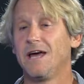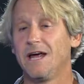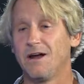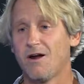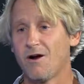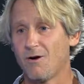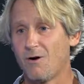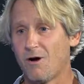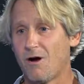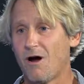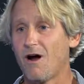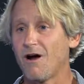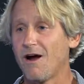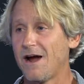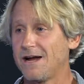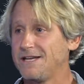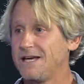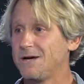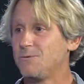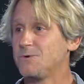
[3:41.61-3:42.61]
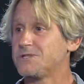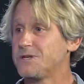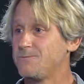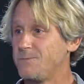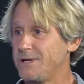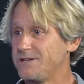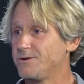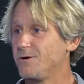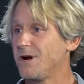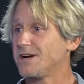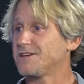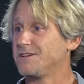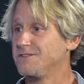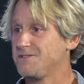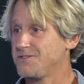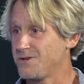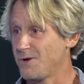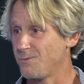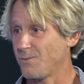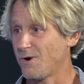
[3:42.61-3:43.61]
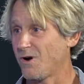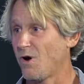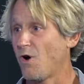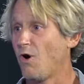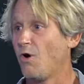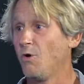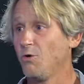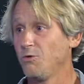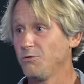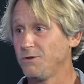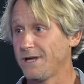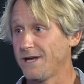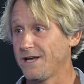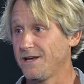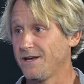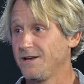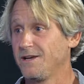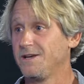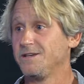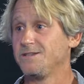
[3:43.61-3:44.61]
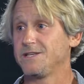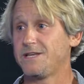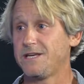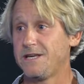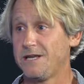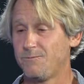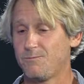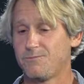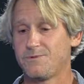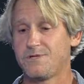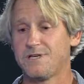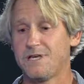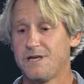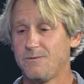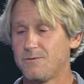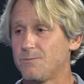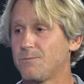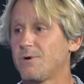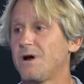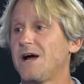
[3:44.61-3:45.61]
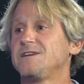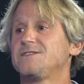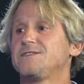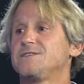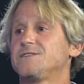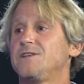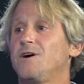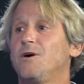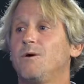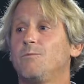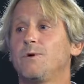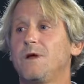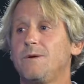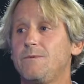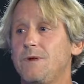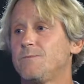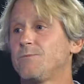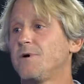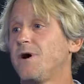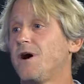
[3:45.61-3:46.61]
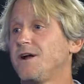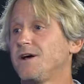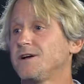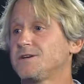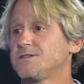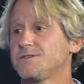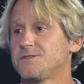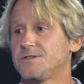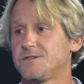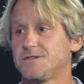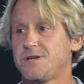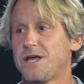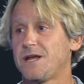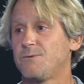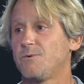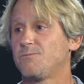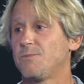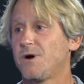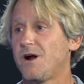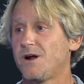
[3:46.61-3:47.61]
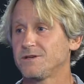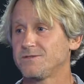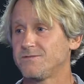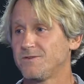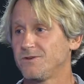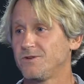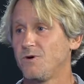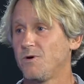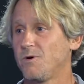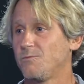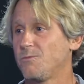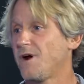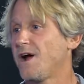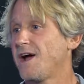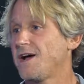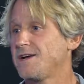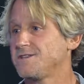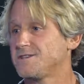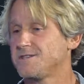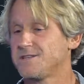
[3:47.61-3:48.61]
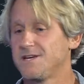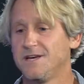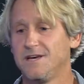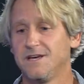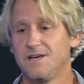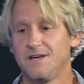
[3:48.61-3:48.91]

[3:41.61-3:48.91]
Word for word: and our, our idea was to be direct to consumer only to keep, to keep the prices low, premium products, sustainable products for a lower price.